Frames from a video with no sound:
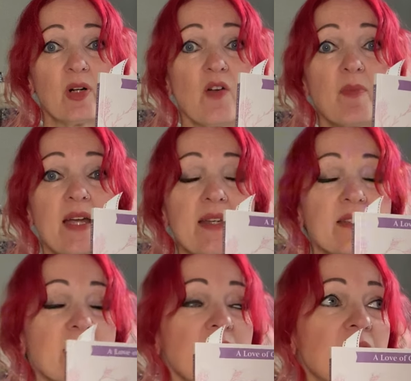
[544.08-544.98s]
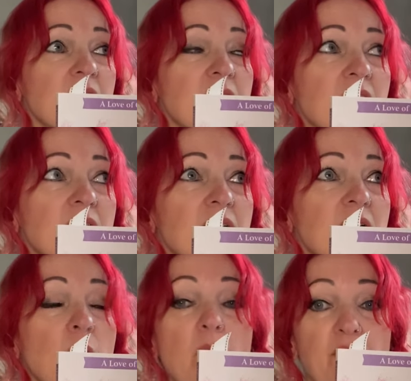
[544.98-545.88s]
I'm
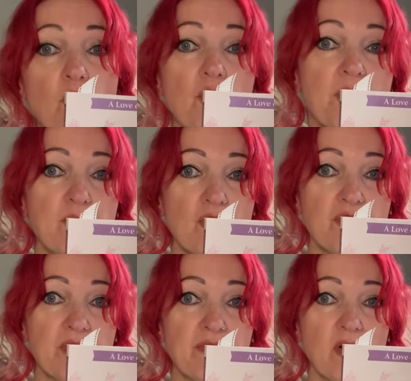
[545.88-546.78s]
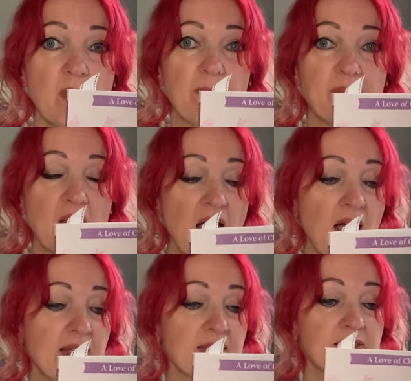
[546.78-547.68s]
on my 4th embroidery from it.
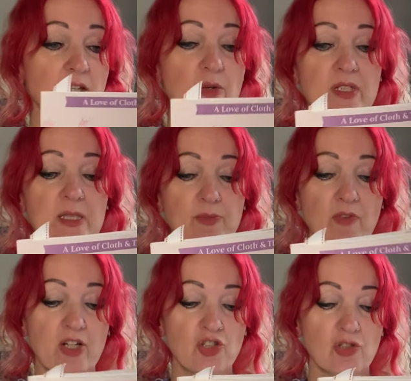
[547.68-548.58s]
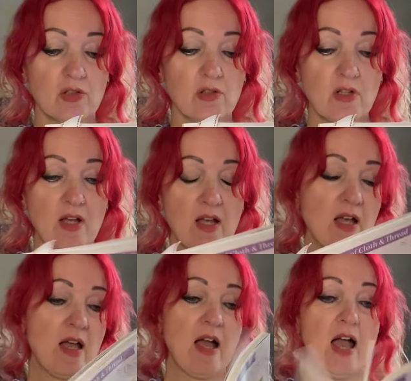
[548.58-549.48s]
It's so inspirational,
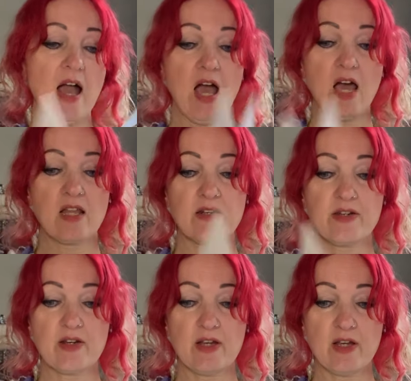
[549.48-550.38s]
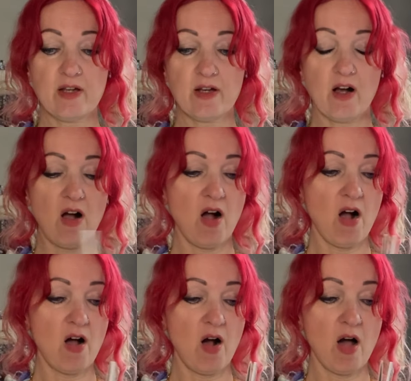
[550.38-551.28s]
and
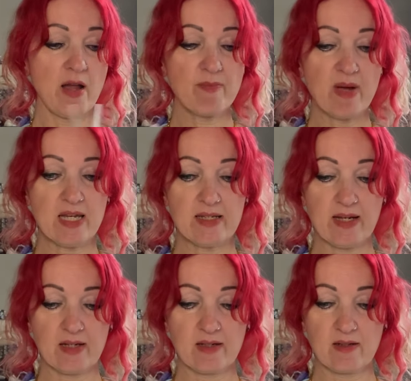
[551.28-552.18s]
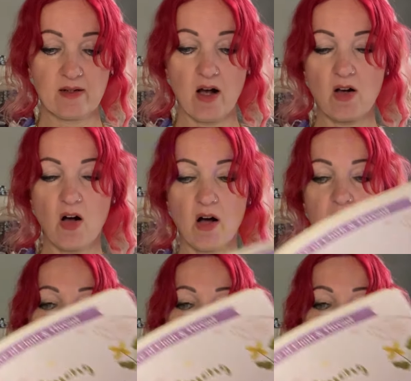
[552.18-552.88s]
I am making a kind of